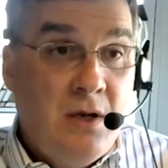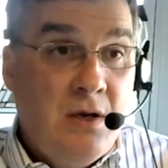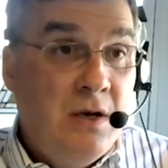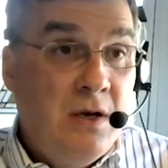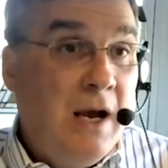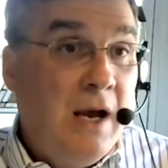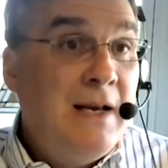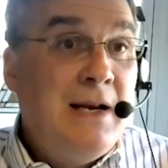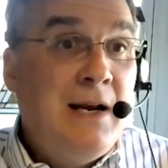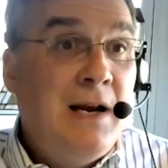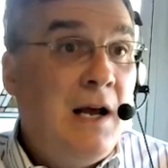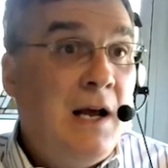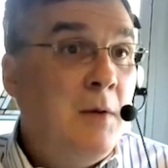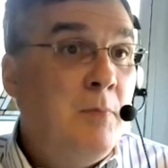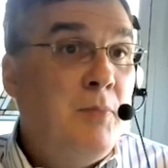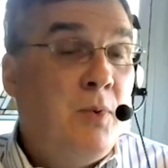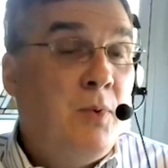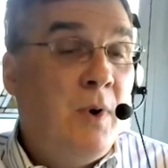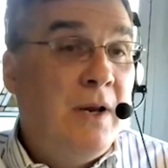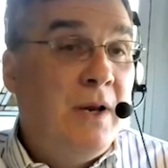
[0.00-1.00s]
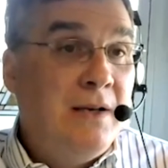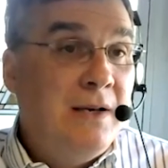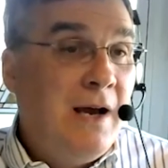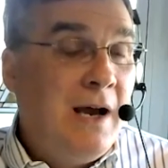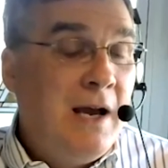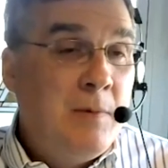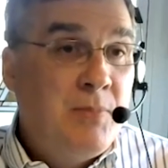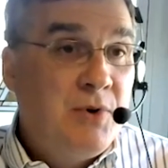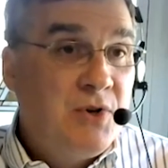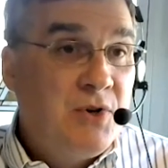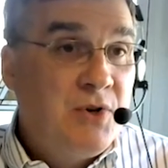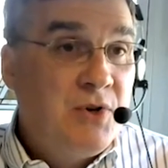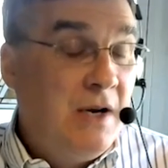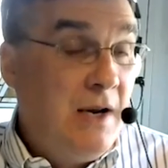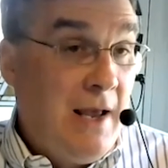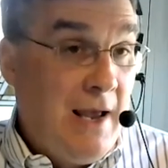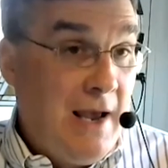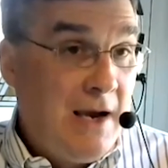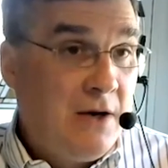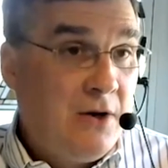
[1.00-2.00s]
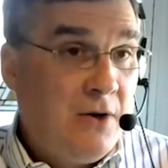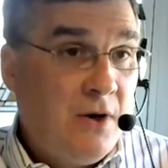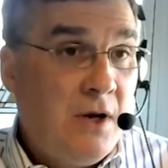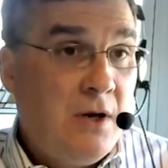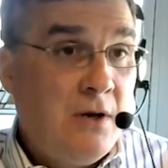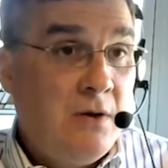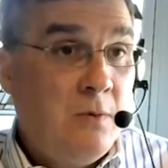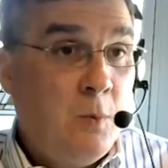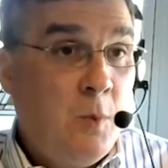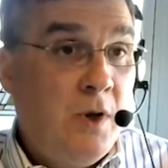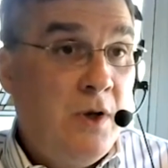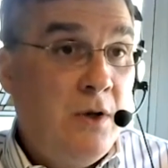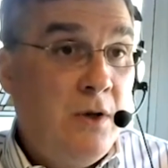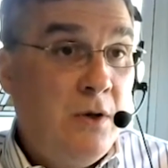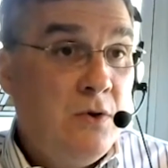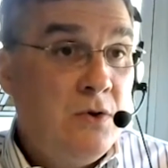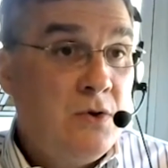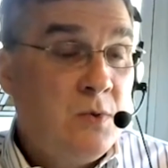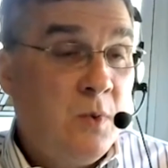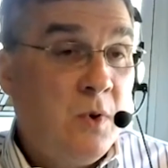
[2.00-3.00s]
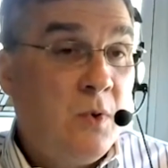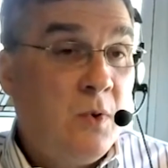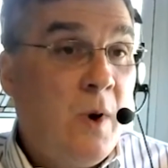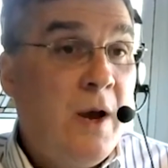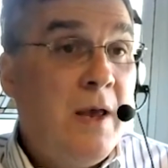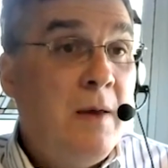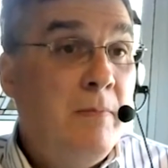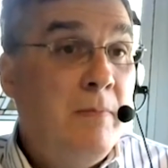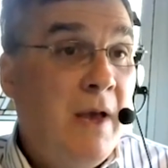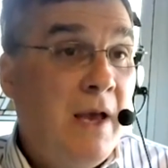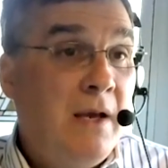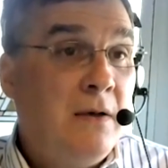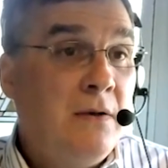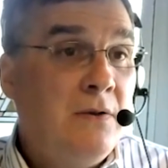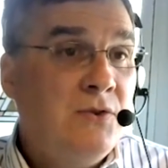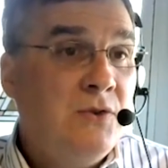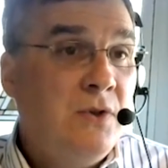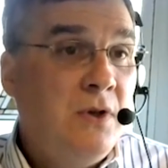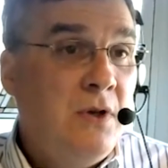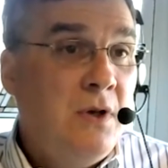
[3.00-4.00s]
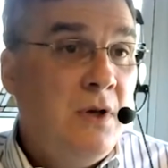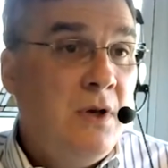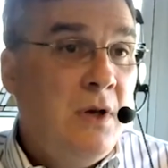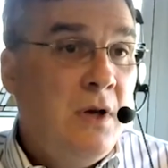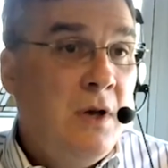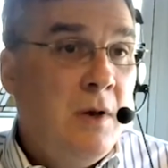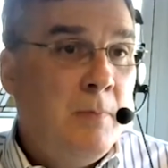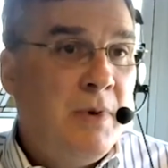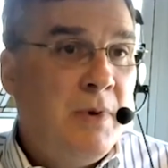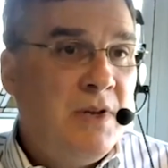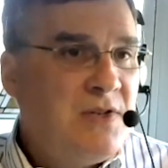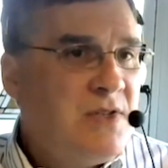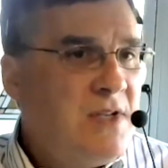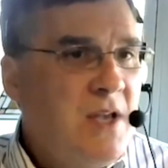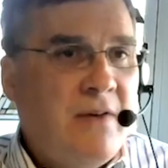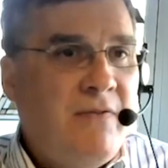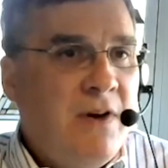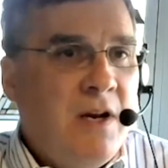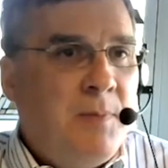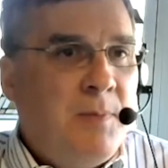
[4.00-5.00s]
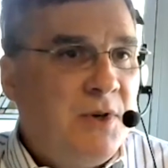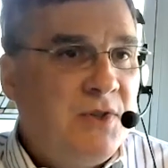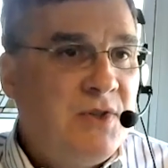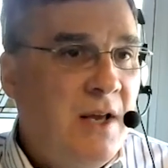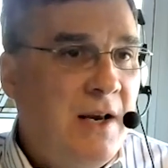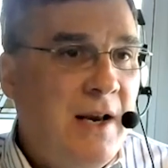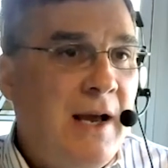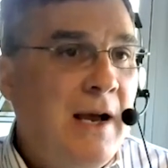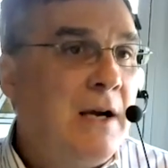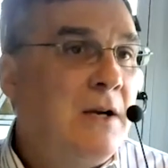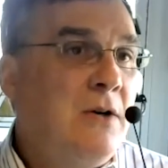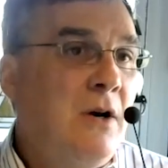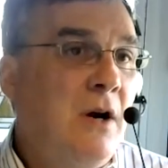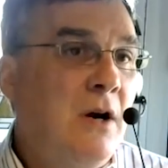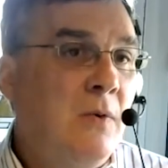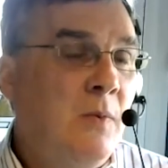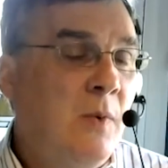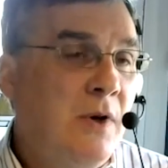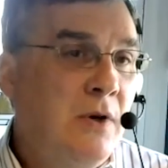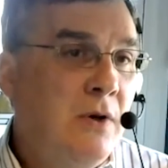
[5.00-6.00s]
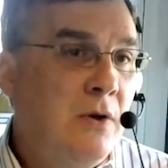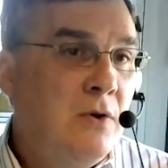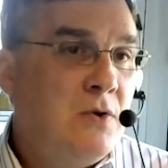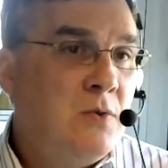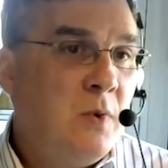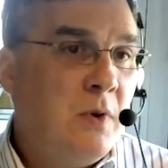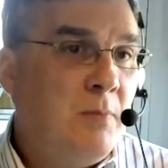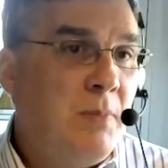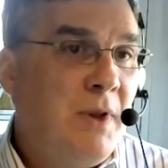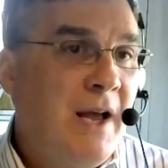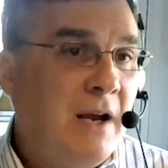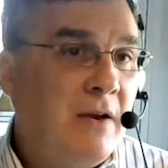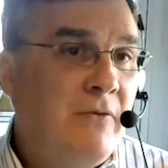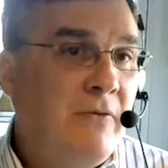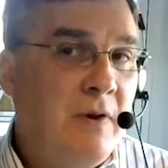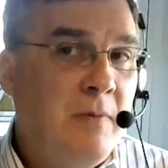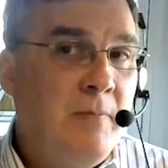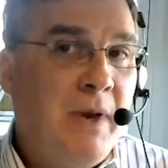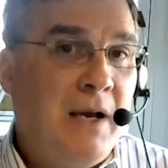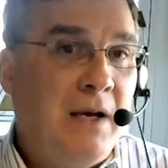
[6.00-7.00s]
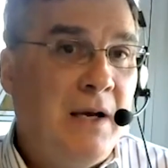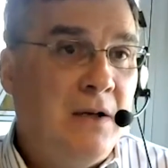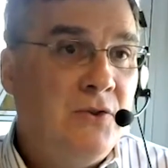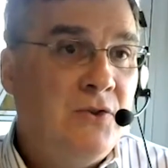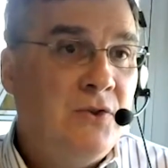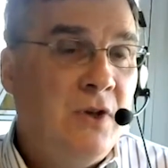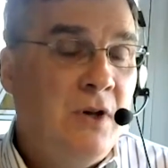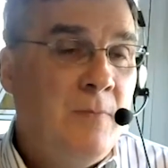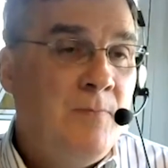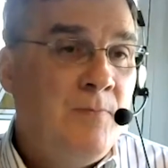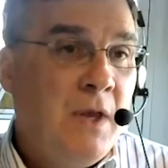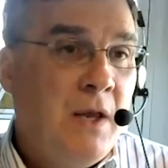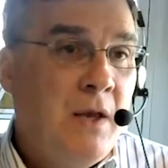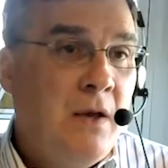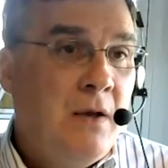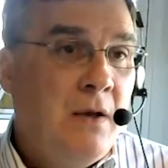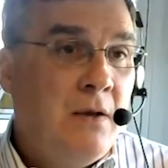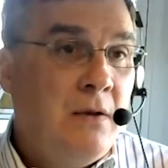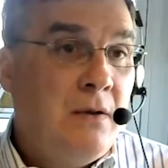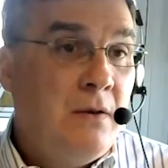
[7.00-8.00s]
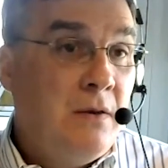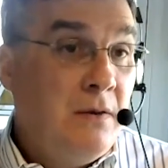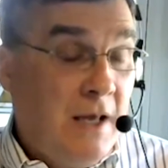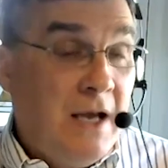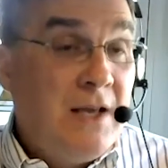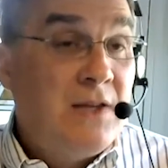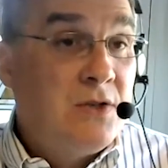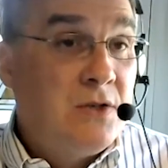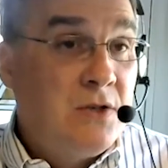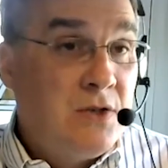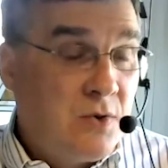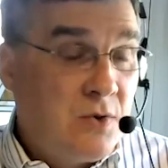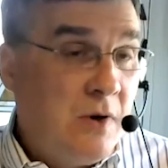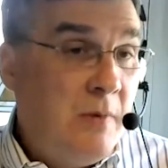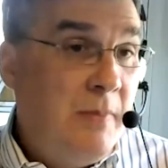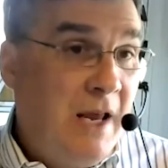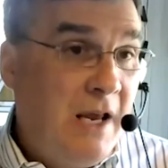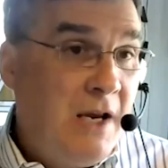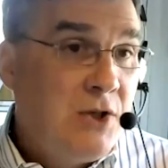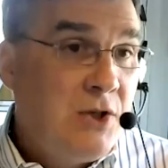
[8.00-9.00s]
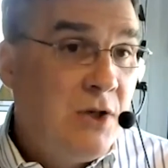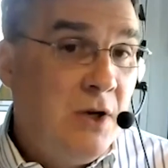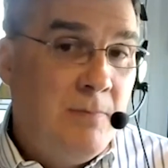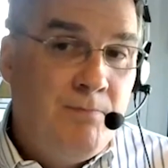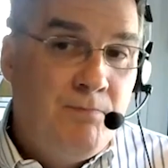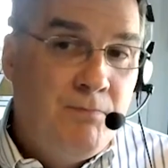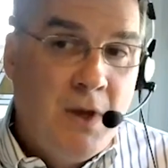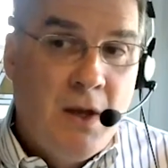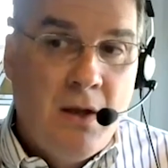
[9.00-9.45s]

99.9% accurate when used with white males, but 70% accurate when used with black females. That's discrimination.